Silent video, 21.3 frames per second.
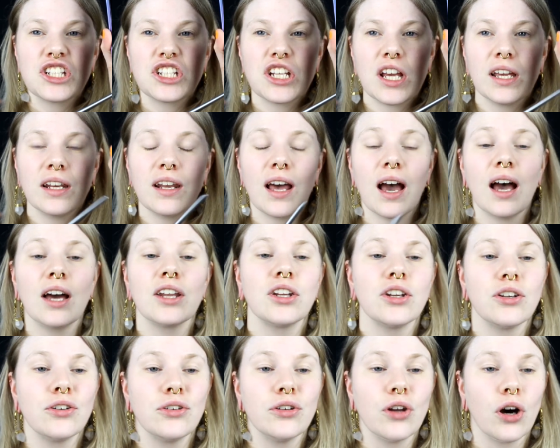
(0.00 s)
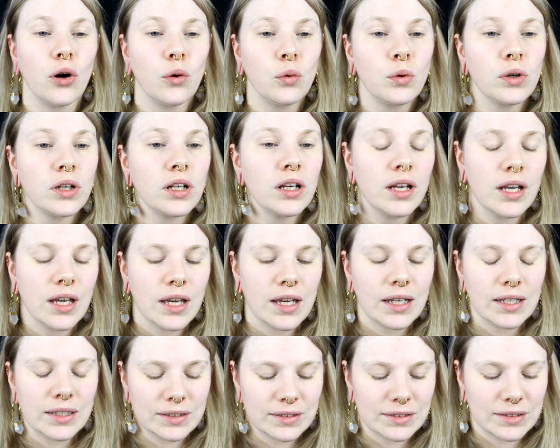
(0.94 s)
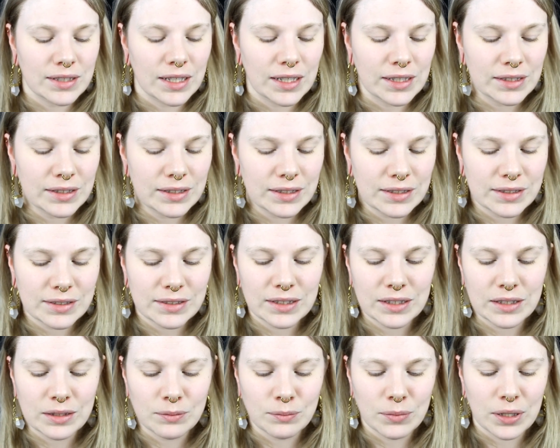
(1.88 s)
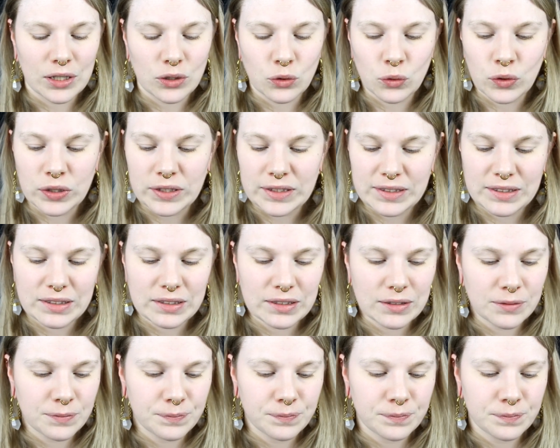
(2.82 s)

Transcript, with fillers: shade Unknown and take this in my crease.